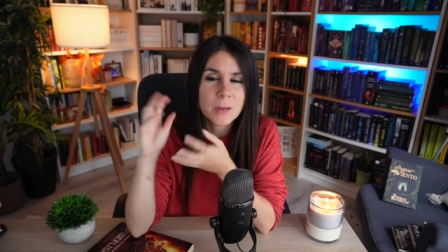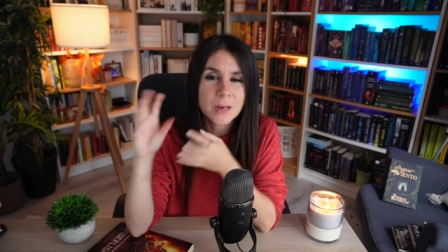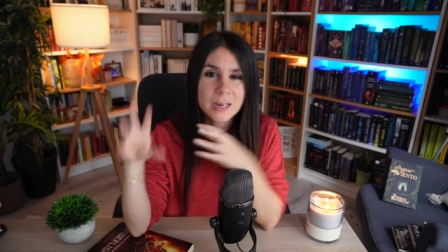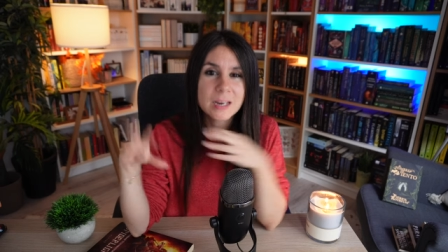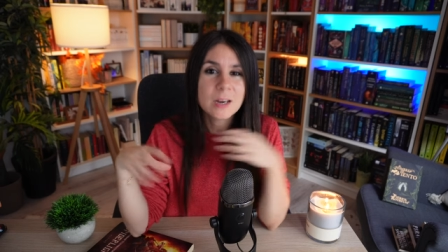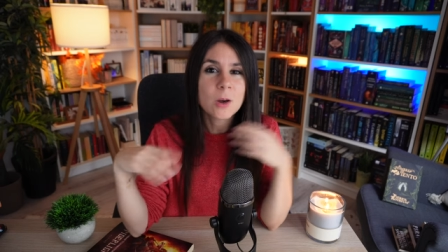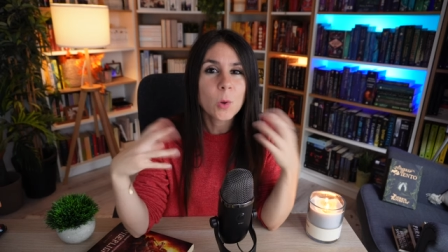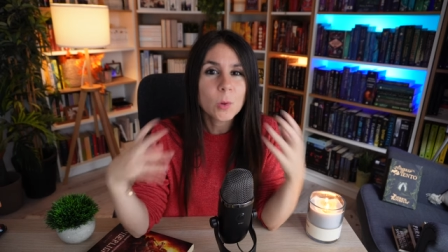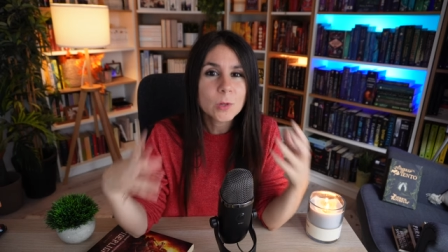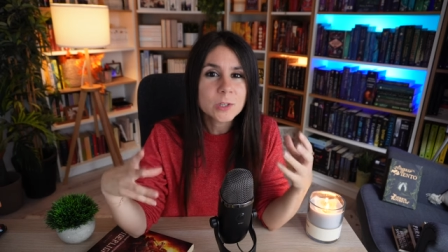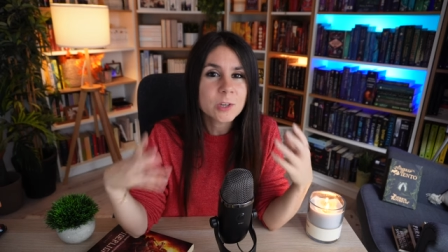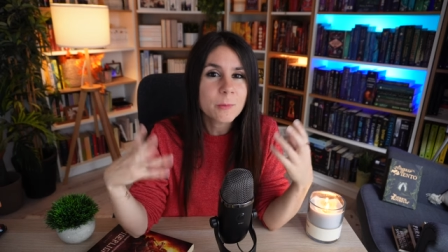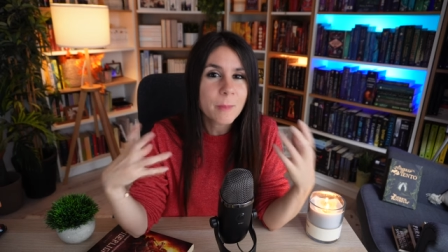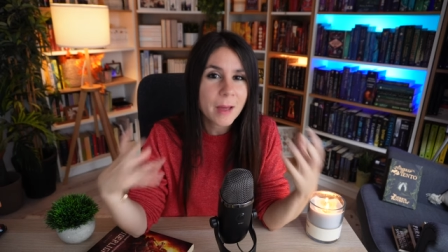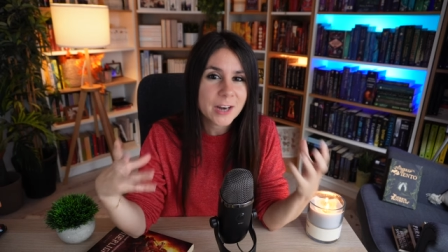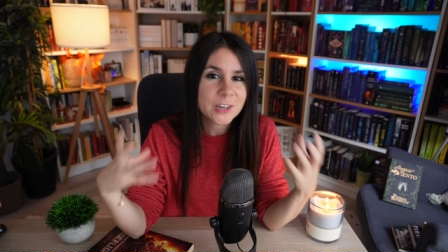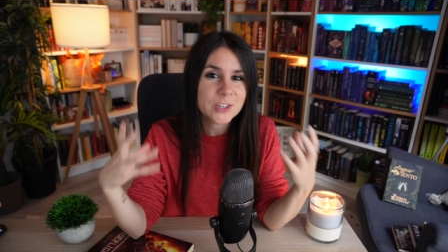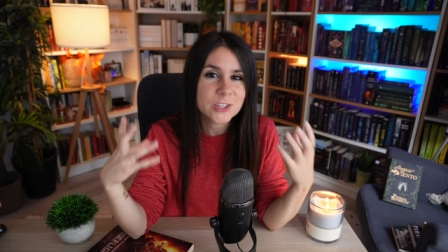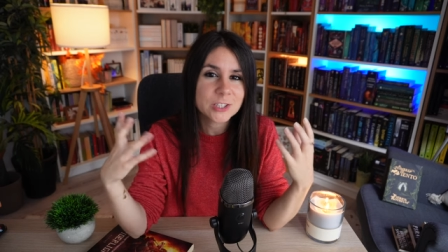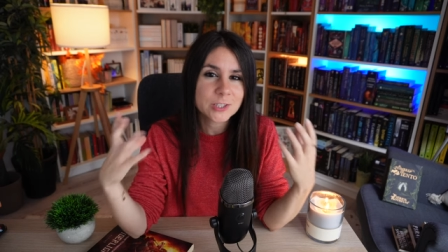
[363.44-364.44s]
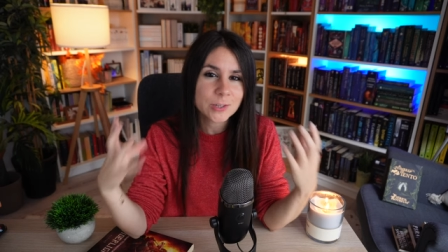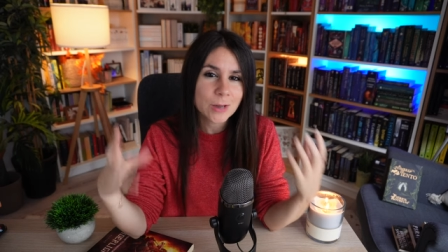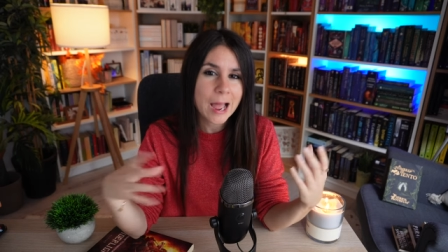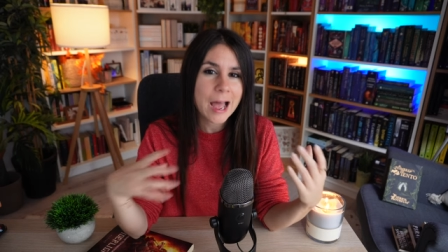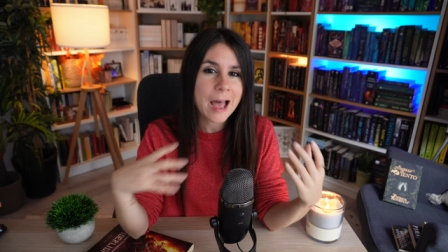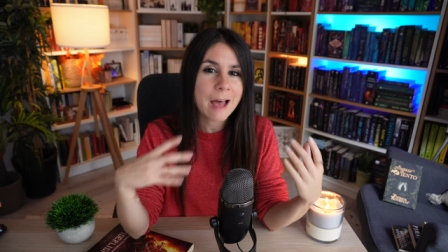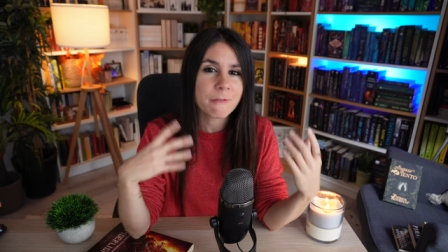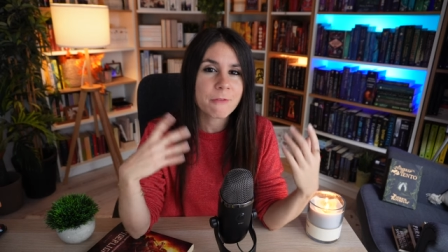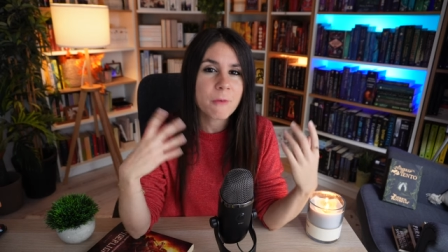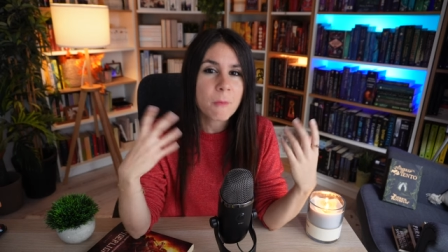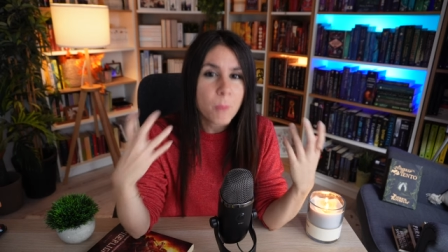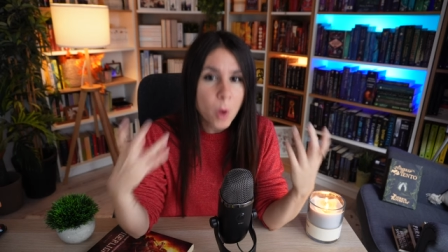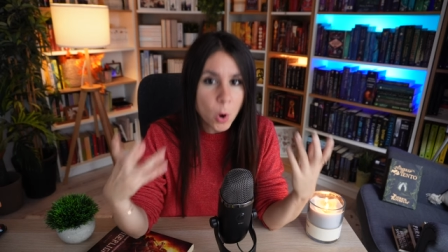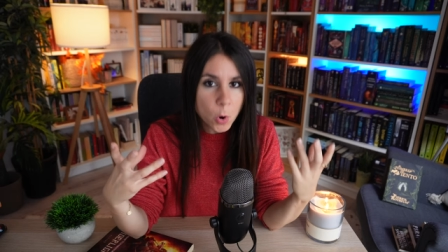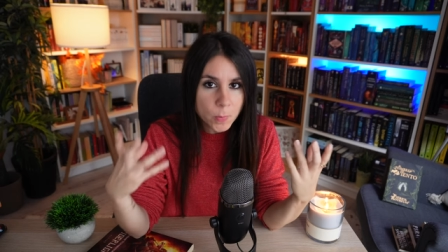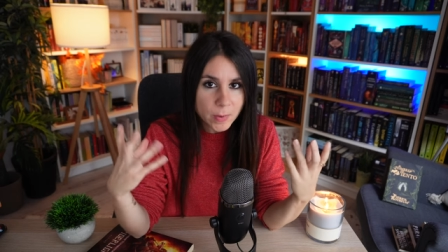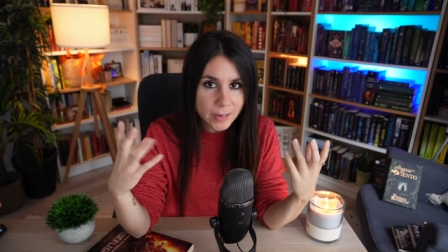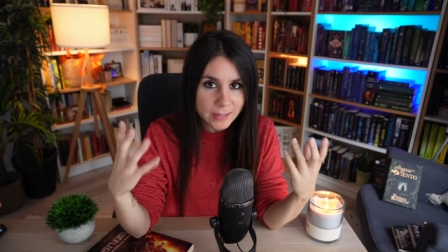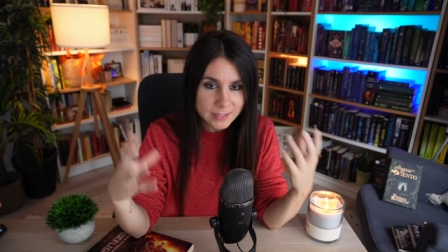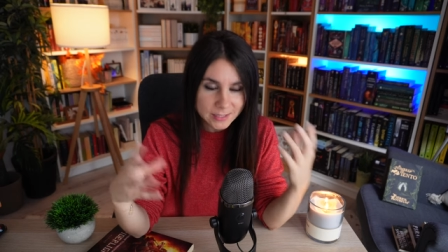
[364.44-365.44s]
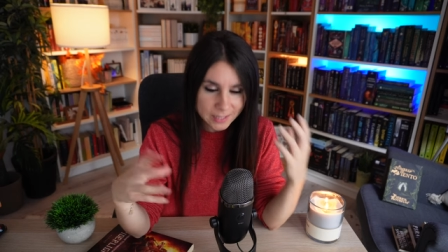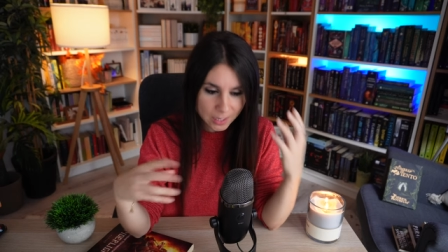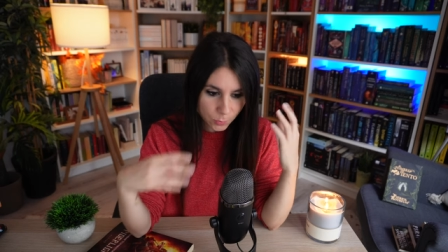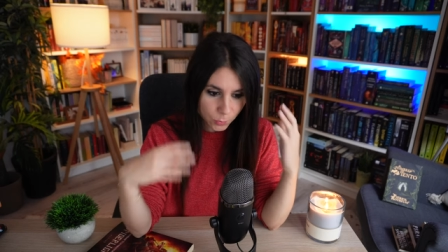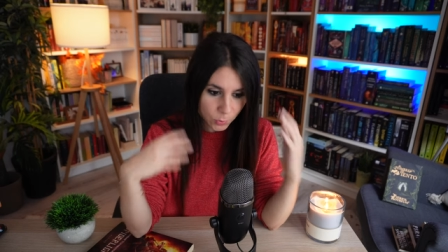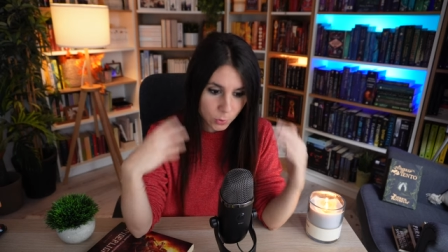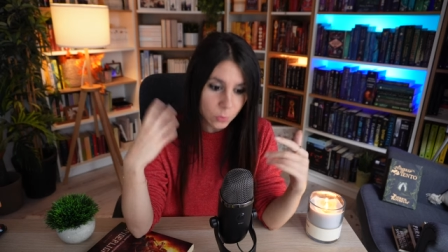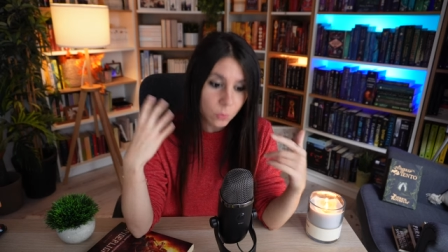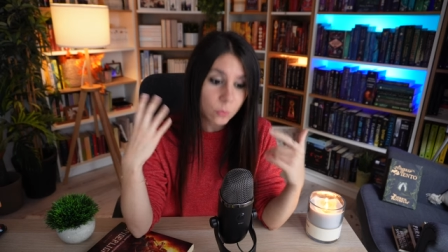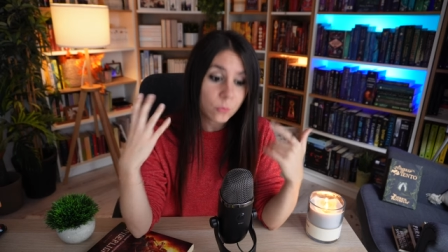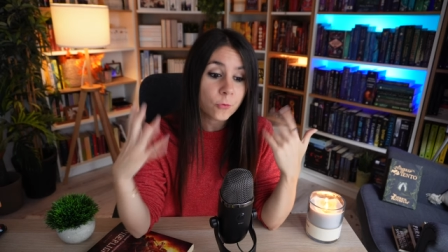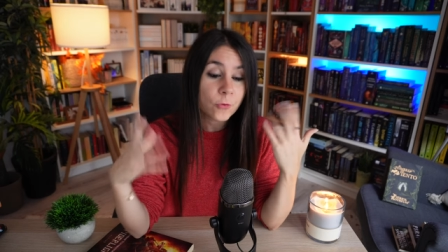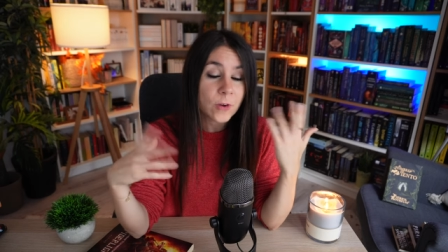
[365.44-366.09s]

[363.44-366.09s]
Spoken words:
but it also manages to have moments that will